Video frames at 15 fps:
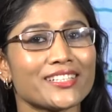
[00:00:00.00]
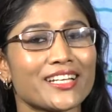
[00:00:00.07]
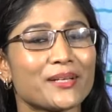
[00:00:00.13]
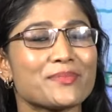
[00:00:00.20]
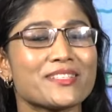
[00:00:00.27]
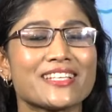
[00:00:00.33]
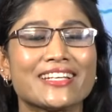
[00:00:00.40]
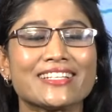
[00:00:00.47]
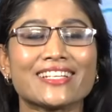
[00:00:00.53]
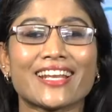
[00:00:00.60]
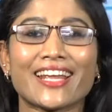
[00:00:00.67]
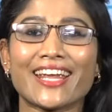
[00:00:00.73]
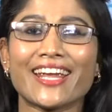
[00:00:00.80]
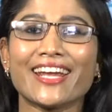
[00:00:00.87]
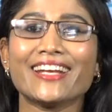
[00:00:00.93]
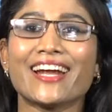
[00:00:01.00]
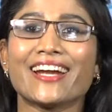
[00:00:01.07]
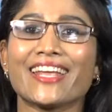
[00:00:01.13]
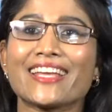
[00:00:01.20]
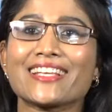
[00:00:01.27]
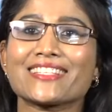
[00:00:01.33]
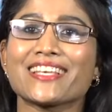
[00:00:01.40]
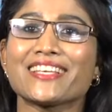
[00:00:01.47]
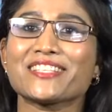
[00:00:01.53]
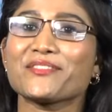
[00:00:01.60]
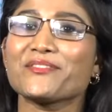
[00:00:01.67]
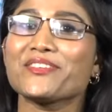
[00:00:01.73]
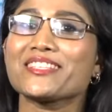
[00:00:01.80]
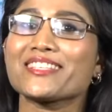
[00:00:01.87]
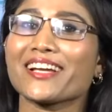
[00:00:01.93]
I am Center Head at Excel
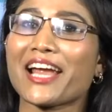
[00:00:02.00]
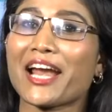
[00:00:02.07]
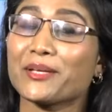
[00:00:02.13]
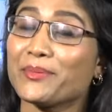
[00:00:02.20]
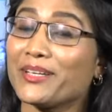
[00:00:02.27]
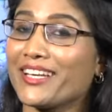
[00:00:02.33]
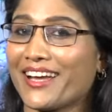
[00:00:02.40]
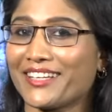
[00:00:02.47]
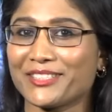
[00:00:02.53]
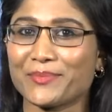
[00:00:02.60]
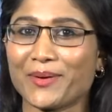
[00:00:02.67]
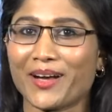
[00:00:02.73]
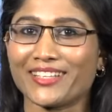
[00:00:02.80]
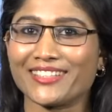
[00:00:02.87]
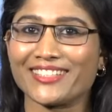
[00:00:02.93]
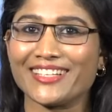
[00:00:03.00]
Civils Academy in Hyderabad.